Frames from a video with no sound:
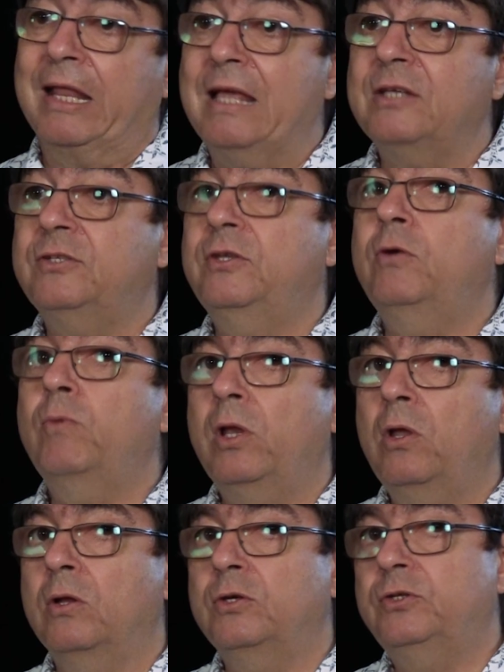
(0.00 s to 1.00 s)
Last year we
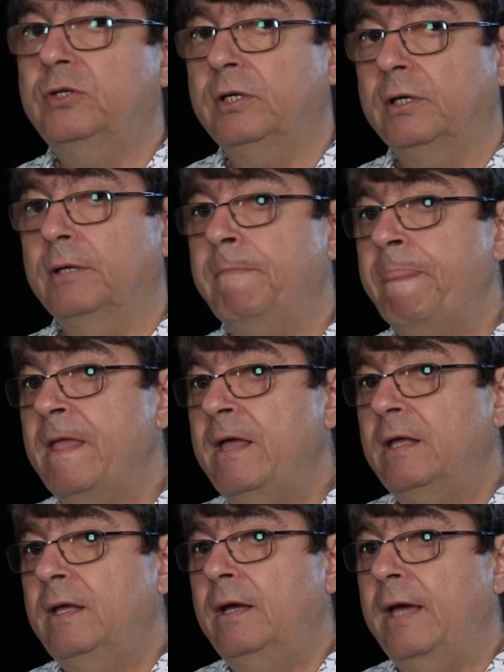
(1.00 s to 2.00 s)
launched uh,
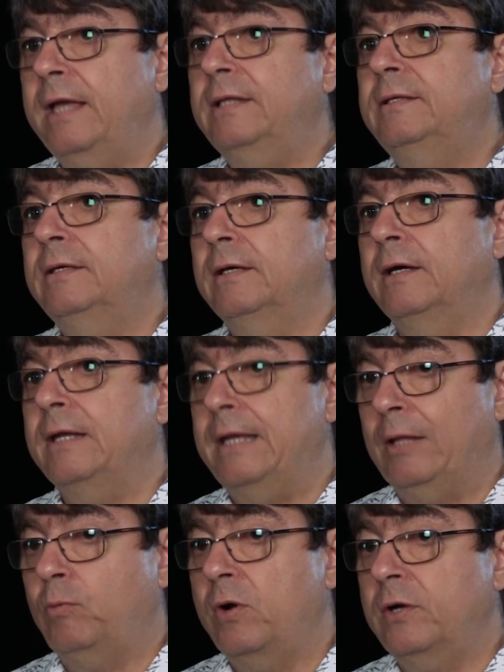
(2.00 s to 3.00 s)
eight uh,
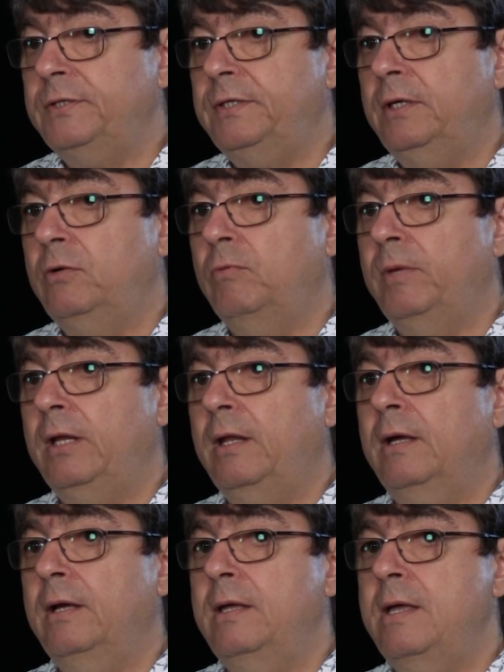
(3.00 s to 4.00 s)
networks in
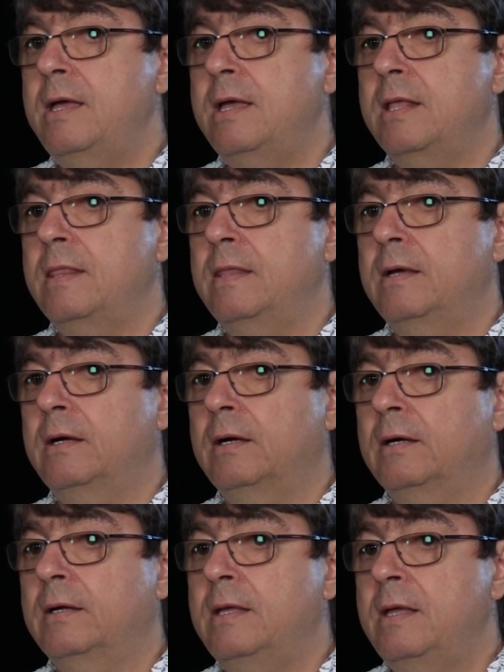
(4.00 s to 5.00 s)
Romania, and
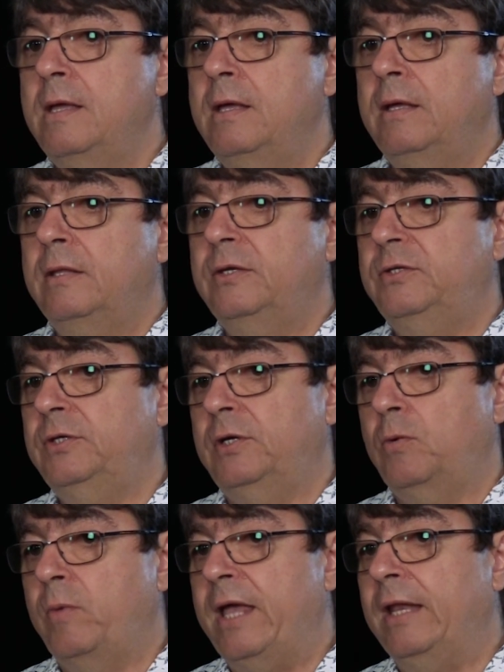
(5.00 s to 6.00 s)
uh, this
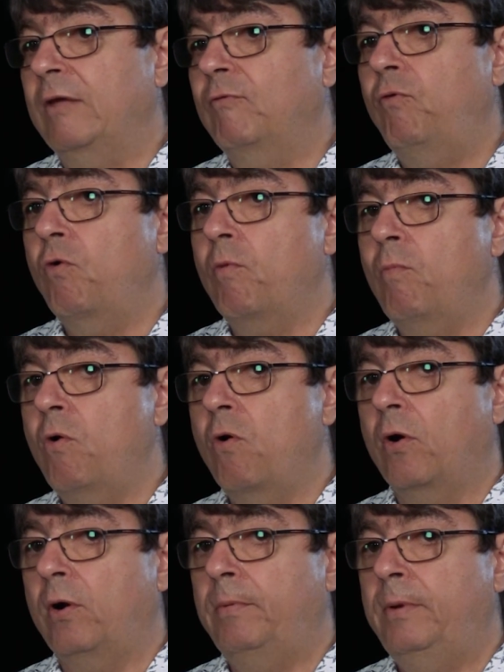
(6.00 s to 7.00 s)
year we're adding four
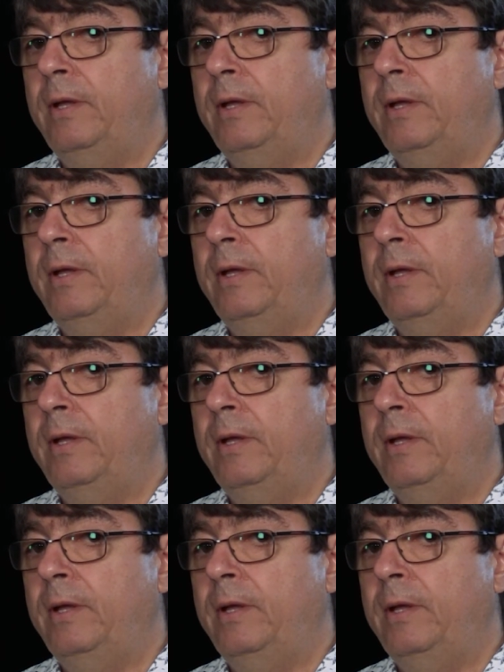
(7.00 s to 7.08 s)
more.